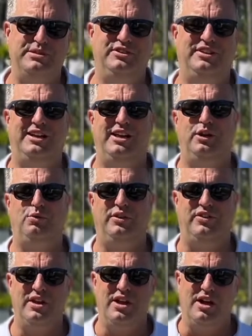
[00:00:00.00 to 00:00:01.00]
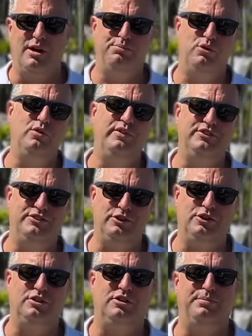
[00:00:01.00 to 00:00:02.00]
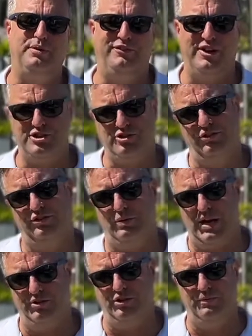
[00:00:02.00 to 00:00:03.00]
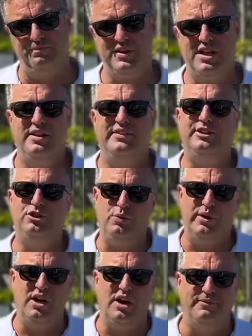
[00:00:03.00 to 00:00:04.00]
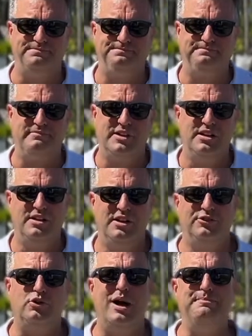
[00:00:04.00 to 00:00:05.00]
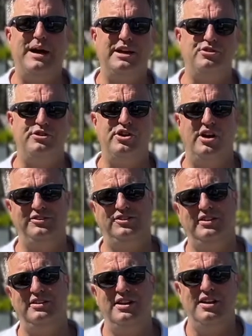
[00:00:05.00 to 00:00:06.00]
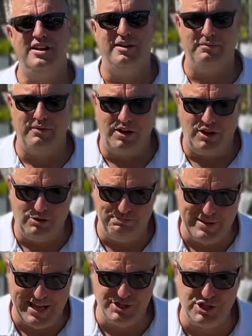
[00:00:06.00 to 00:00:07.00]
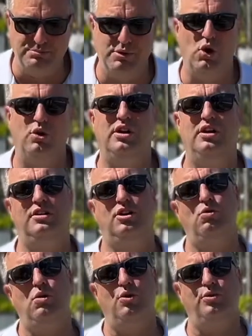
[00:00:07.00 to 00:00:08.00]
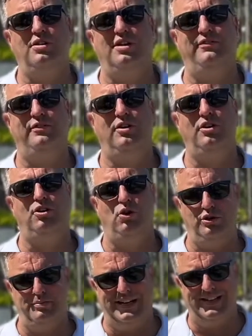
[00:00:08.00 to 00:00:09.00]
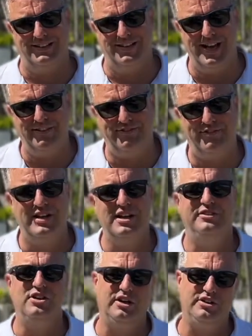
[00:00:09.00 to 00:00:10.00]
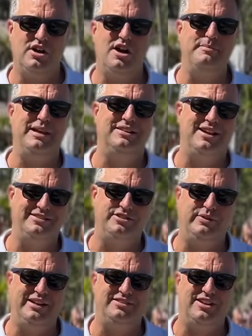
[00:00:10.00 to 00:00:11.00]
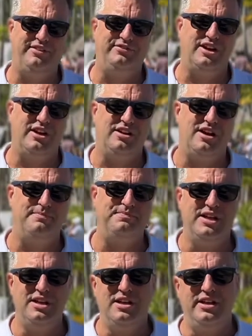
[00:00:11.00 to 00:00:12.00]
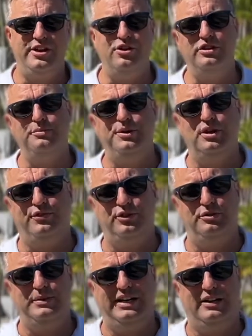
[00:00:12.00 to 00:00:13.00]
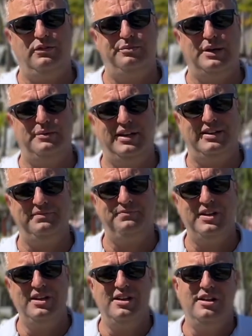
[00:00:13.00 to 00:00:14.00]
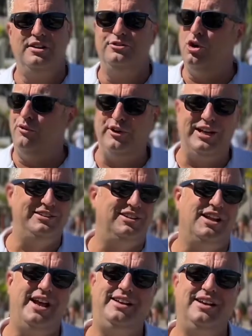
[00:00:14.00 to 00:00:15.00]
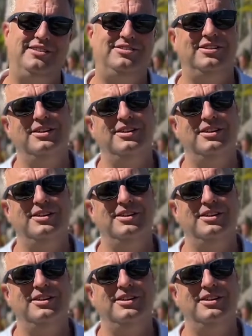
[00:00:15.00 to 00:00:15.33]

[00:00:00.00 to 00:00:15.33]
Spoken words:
together with a proven circle of professionals around you. That's who we are. So I'm Patrick Johnston, managing broker, co-owner of GoDominicanLife.com and LasTerrenasLife.com here in the beautiful Dominican Republic. Don't forget to like us,